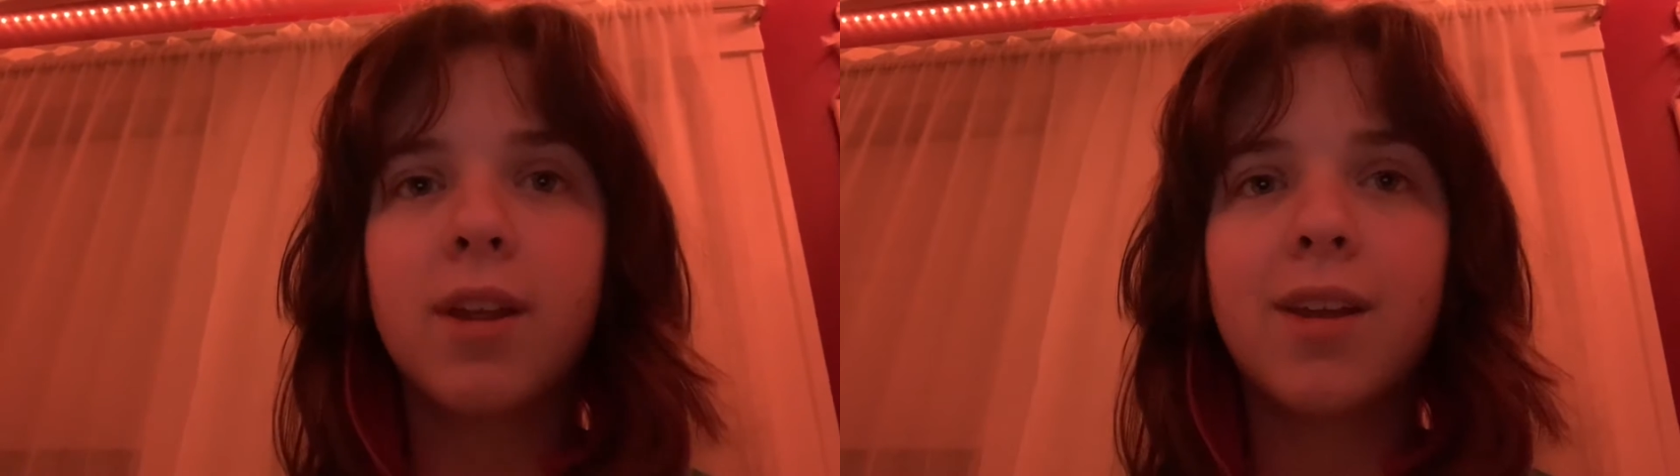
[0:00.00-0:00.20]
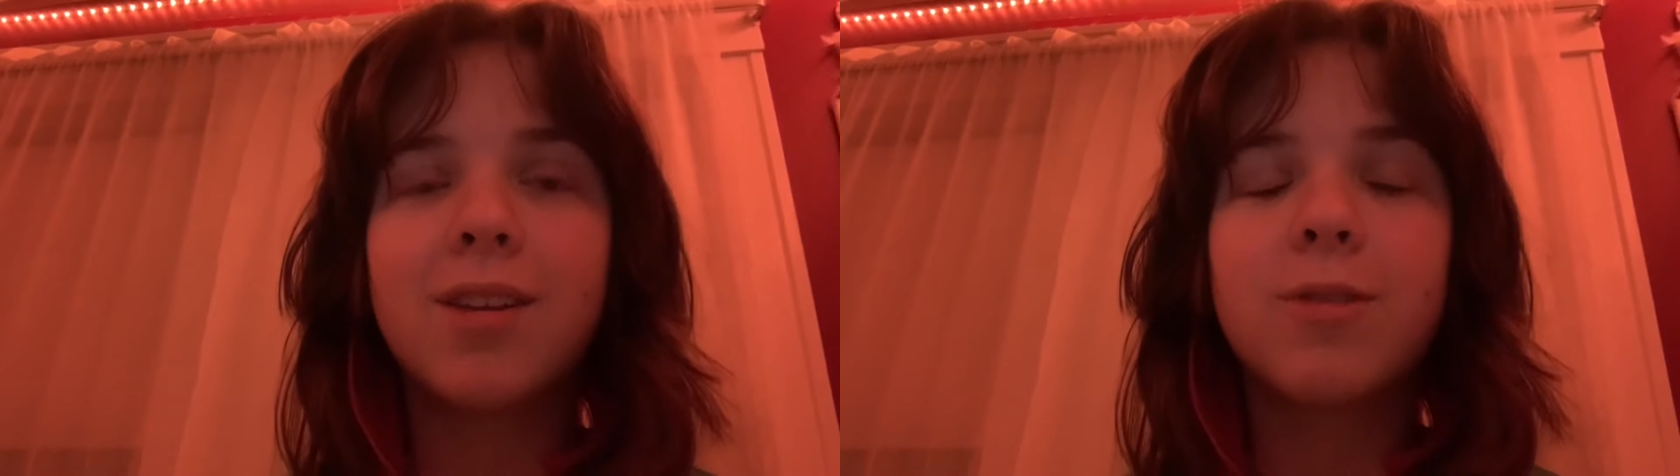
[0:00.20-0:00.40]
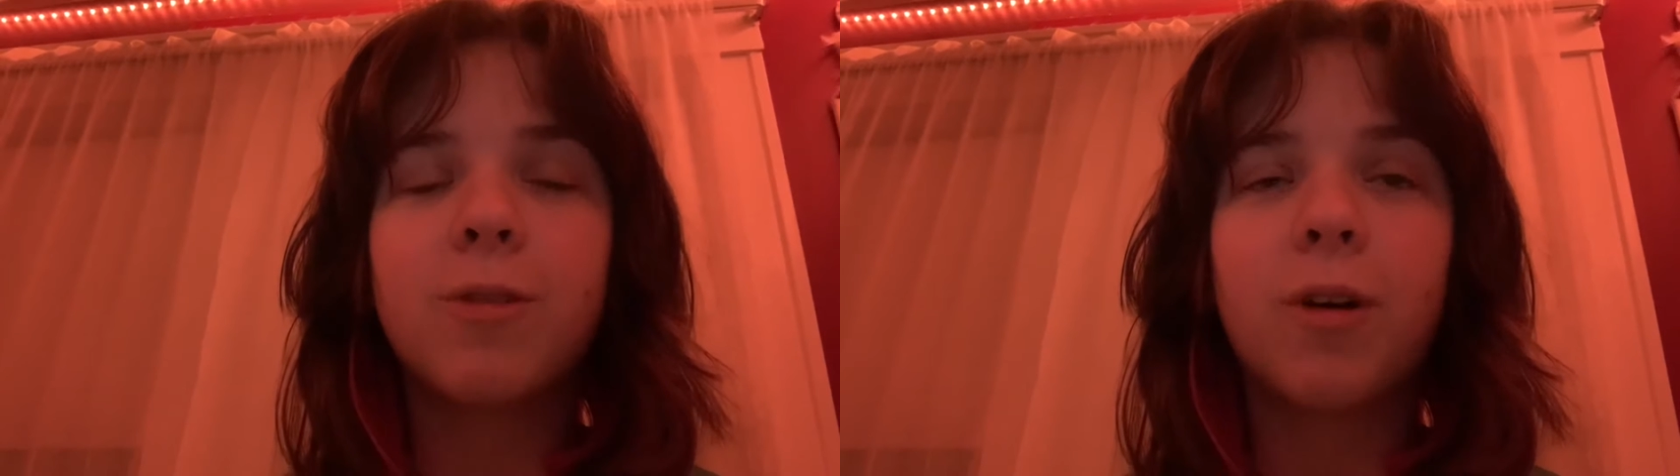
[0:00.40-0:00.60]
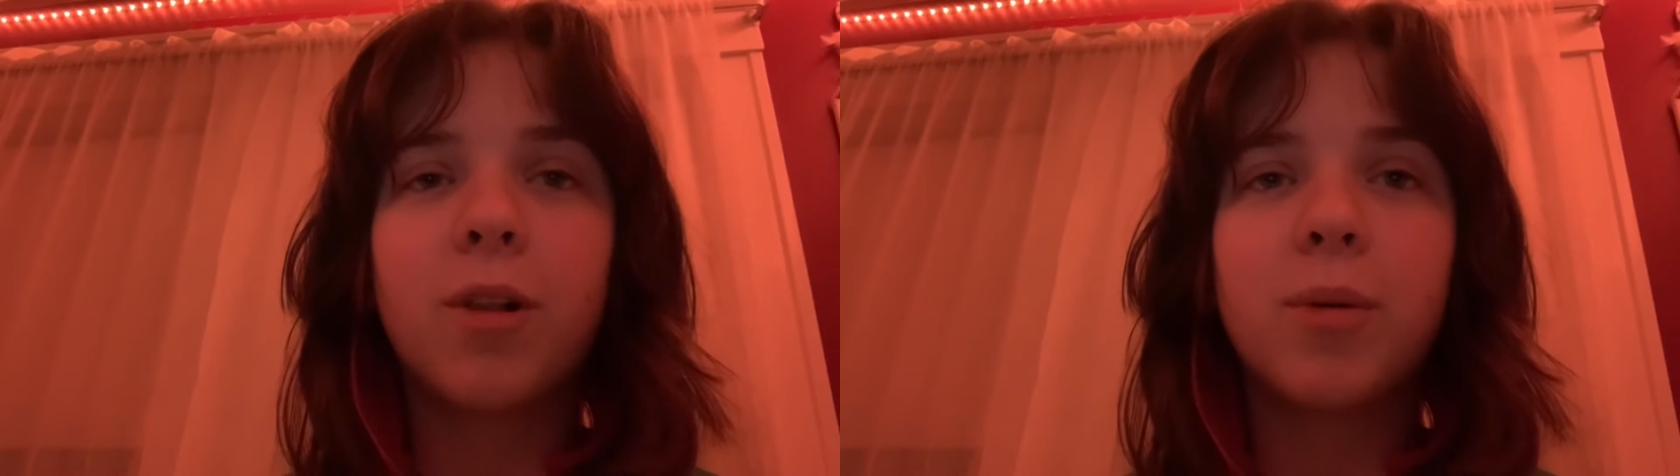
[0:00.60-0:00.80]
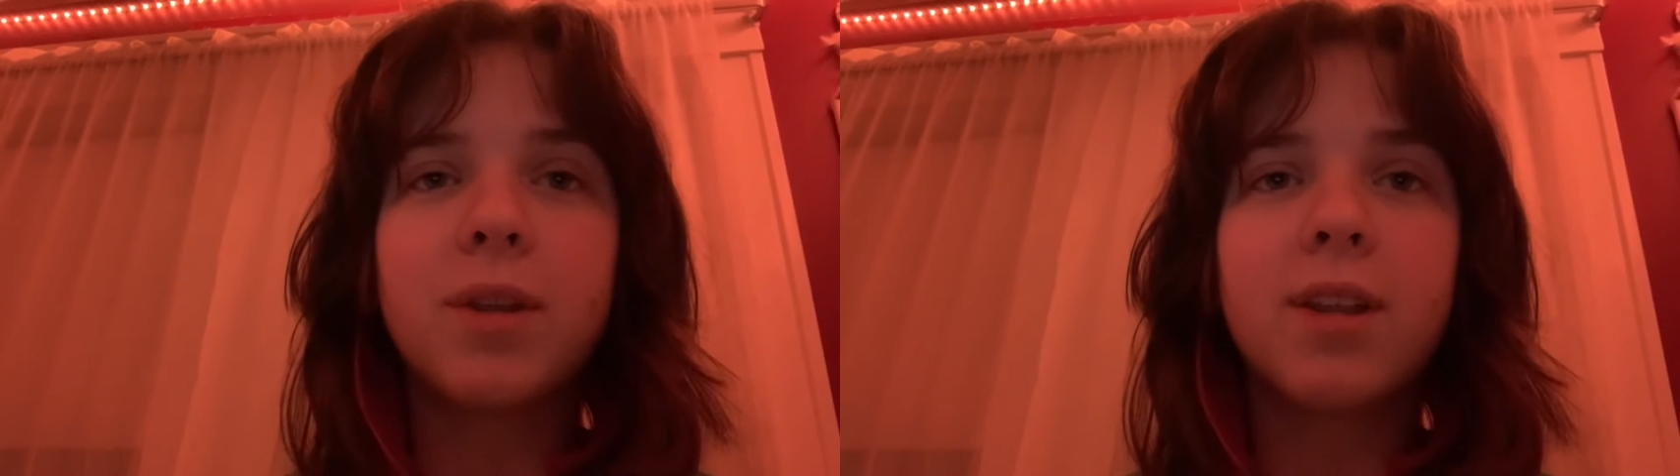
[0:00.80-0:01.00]
and to
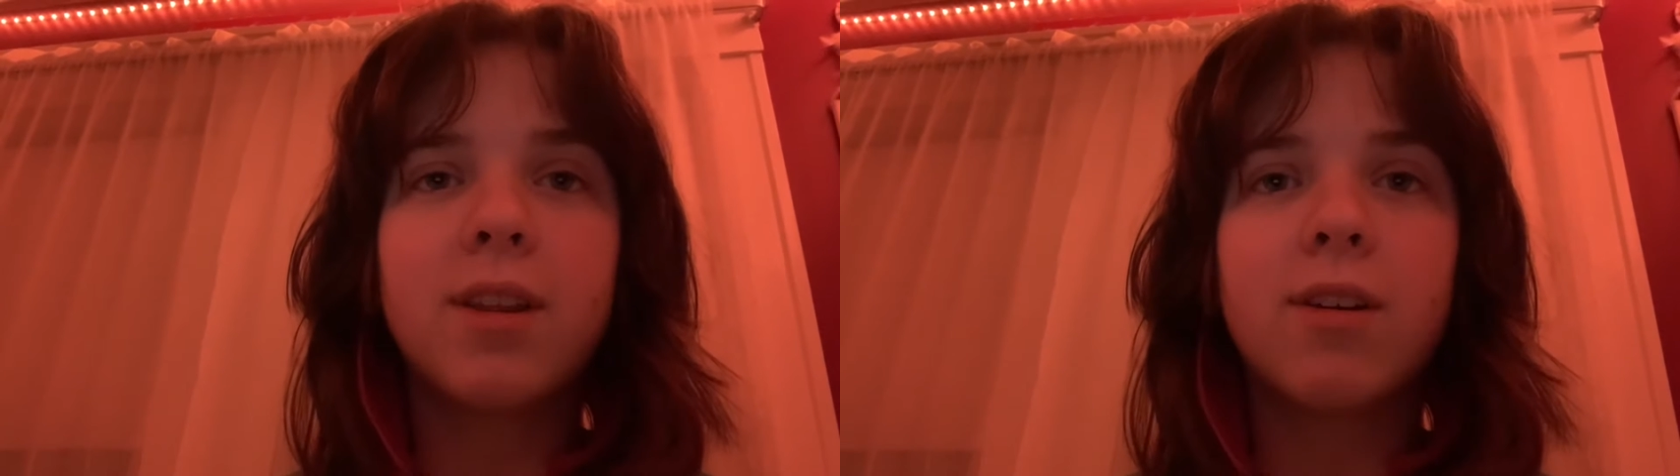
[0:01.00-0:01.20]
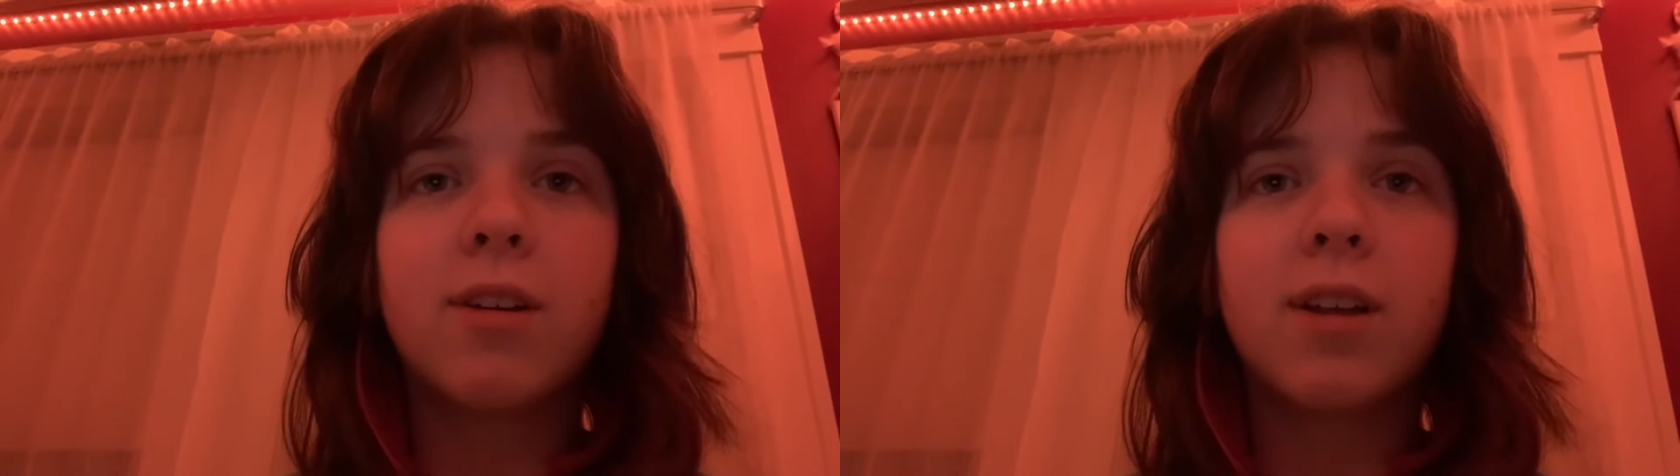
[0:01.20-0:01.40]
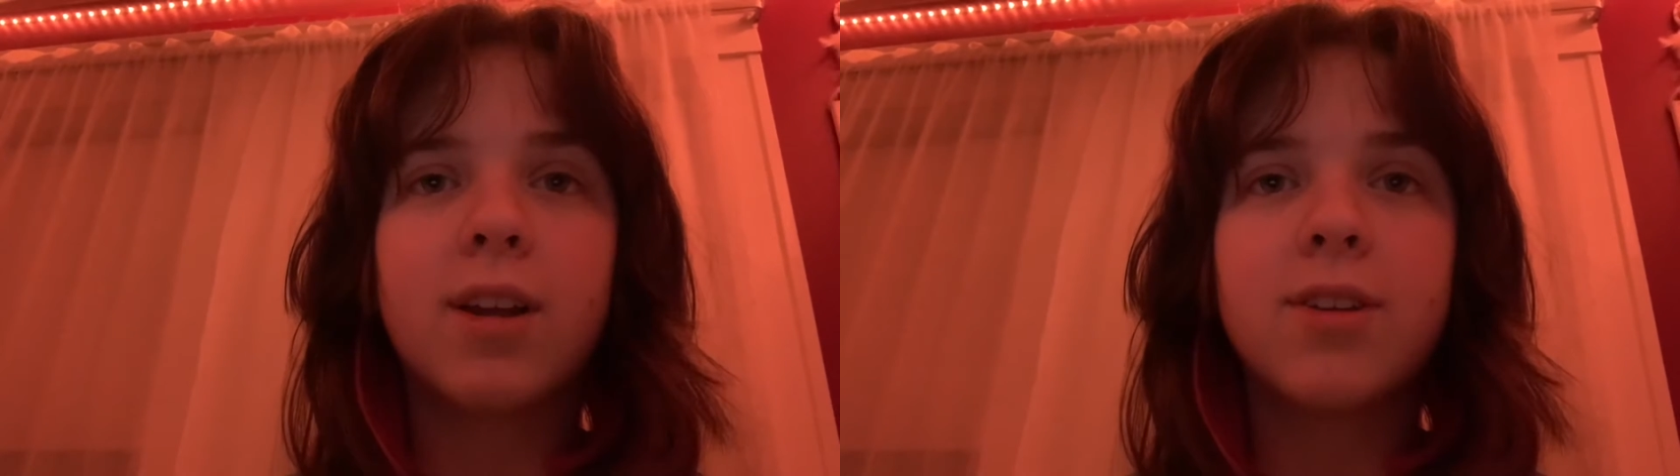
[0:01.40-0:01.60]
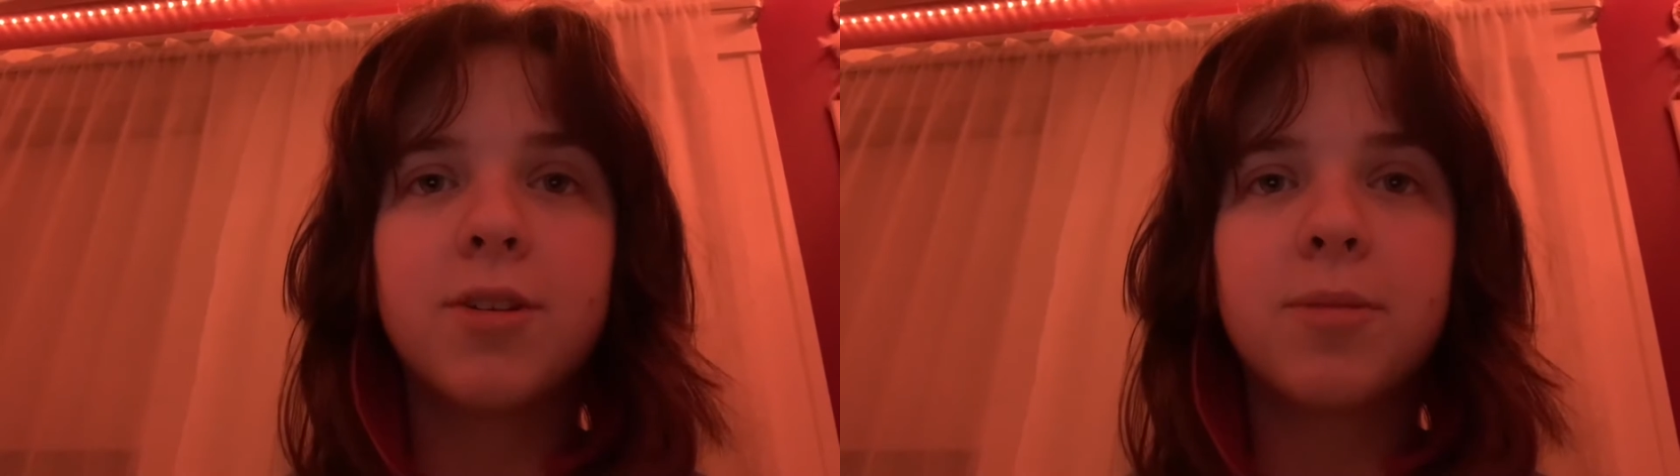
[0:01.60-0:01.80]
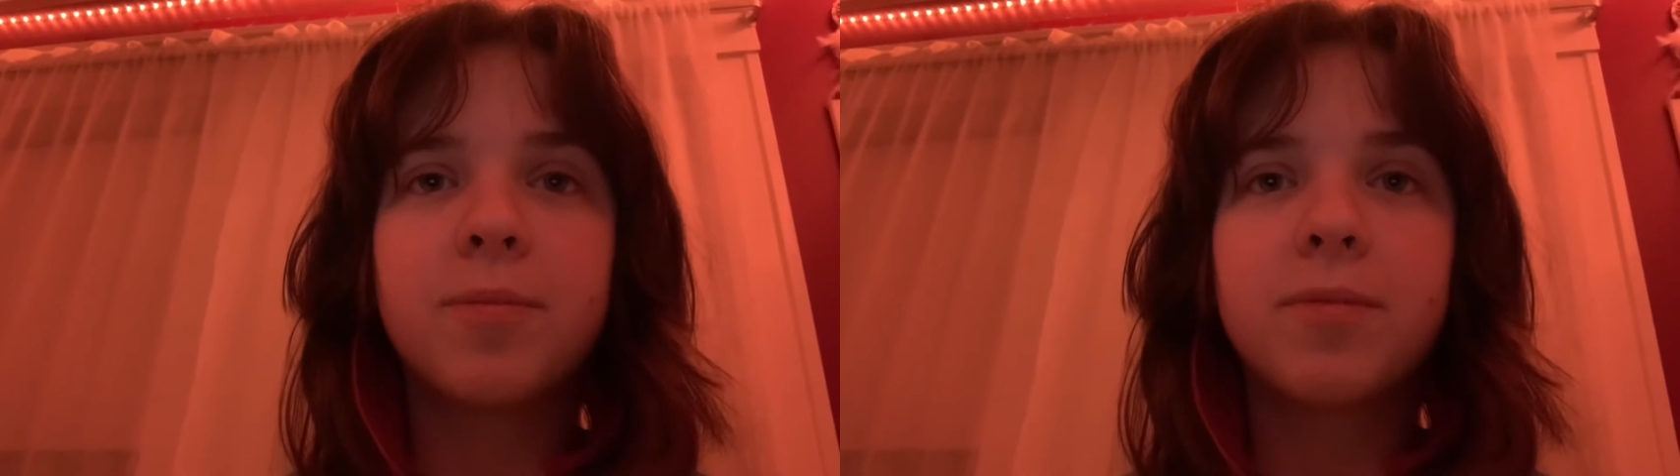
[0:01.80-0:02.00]
follow it in all I do.